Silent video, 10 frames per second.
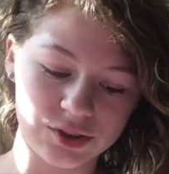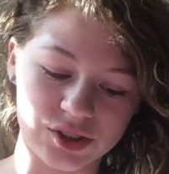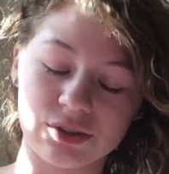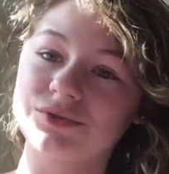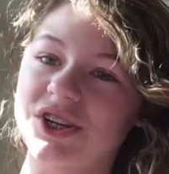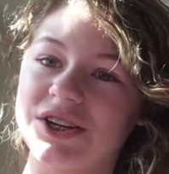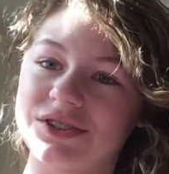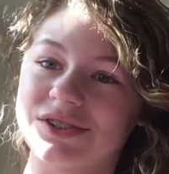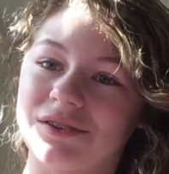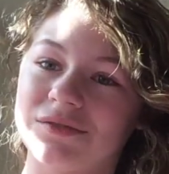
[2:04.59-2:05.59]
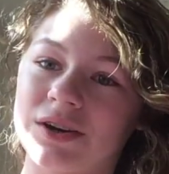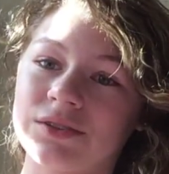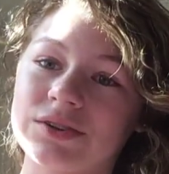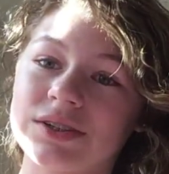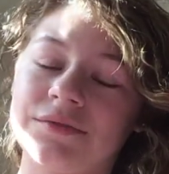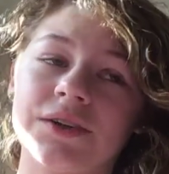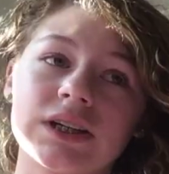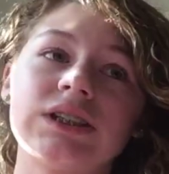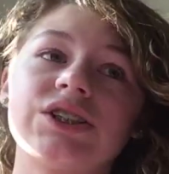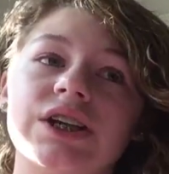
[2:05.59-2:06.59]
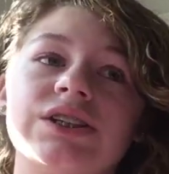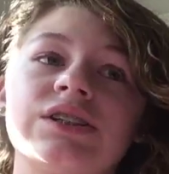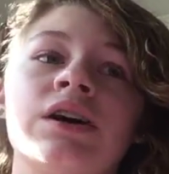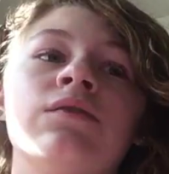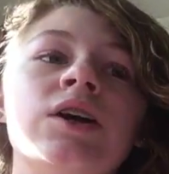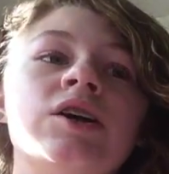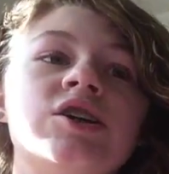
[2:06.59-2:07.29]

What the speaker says: Just don't change yourself for others. If you're going to change yourself